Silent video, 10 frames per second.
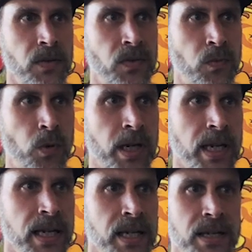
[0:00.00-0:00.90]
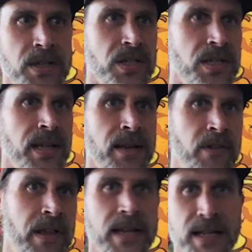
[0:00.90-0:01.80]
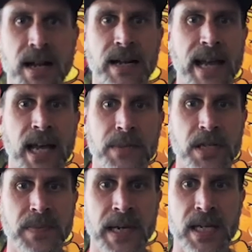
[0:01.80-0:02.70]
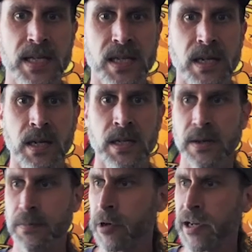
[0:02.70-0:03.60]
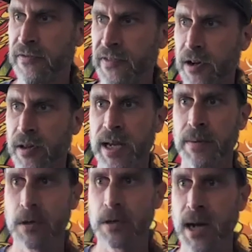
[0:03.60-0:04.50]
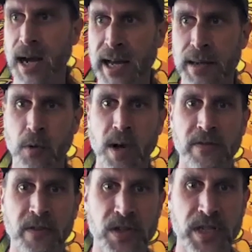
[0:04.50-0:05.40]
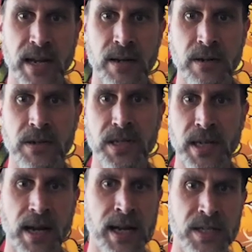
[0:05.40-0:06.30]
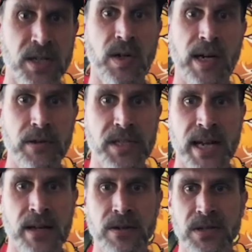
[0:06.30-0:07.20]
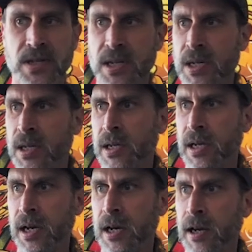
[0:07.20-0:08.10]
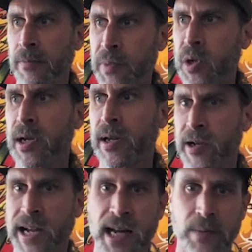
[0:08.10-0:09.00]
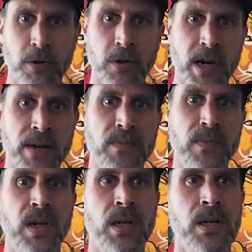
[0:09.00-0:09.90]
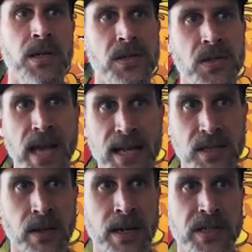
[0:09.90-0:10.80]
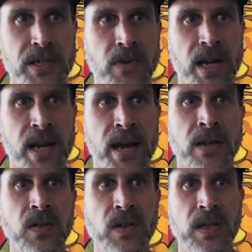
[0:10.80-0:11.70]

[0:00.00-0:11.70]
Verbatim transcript: working in the just everything that's not cannabis space to bring fair labor, high animal welfare standards, and ISO health standards, and build on the organic program. So that's launching right now.